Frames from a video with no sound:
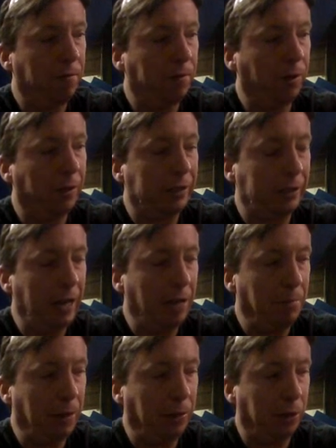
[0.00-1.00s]
Full
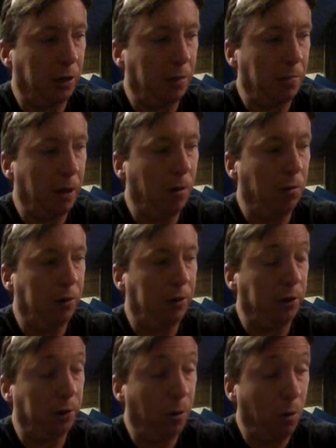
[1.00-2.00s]
extend means you're going to bale with
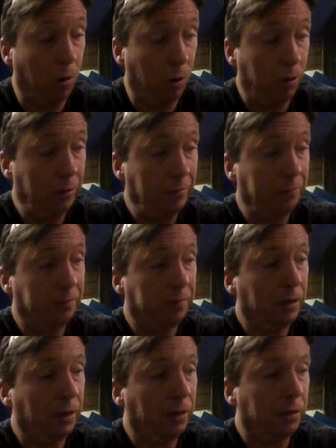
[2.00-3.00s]
the door,
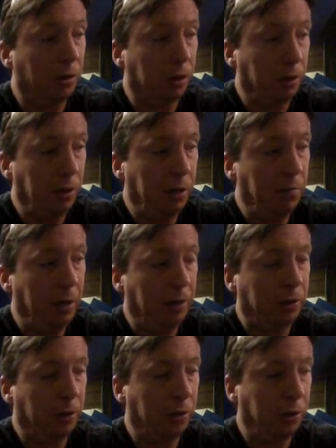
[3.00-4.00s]
so you need to
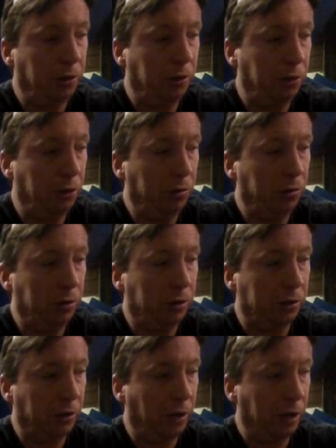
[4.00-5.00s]
make sure that you choose
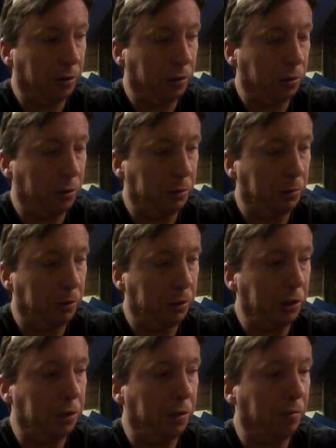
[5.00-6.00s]
the selector switch
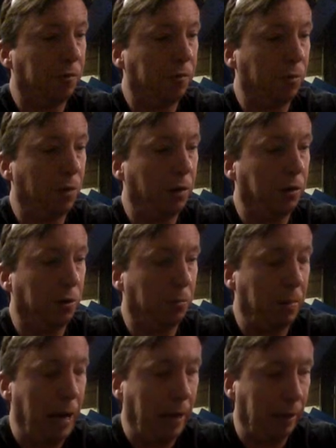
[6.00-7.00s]
position for what you're
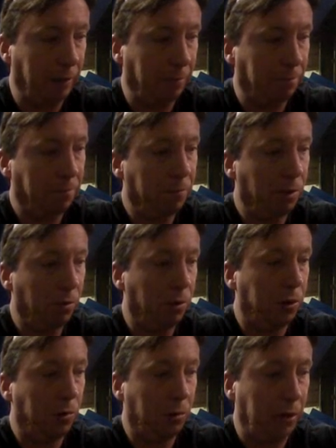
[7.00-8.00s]
baling,
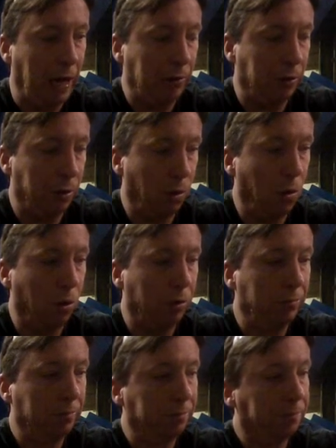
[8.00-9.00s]
with or without the door.
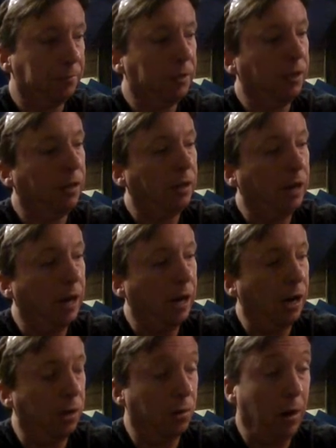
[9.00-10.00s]

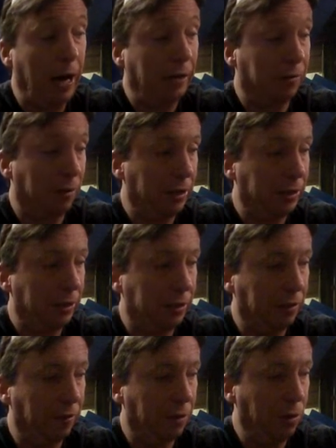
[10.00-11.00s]
Otherwise, for
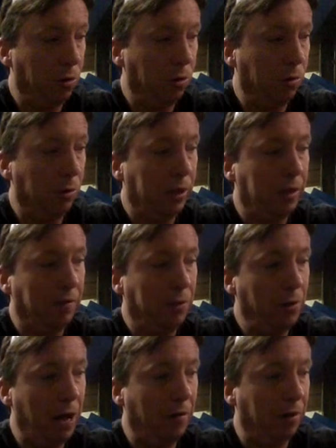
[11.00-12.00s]
instance, if
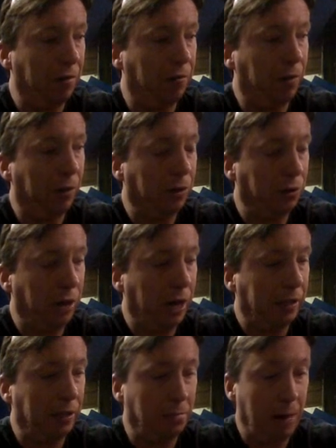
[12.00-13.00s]
you have it at full
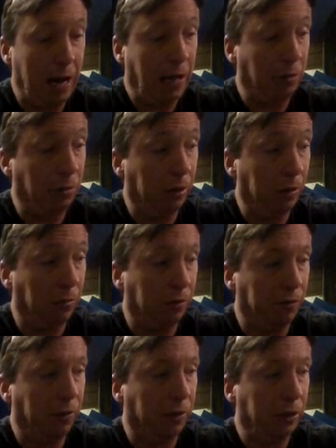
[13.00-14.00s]
eject in manual, it
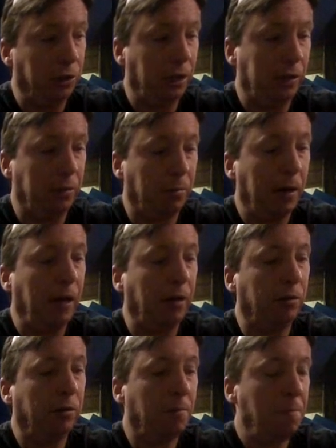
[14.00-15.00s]
will full eject the bale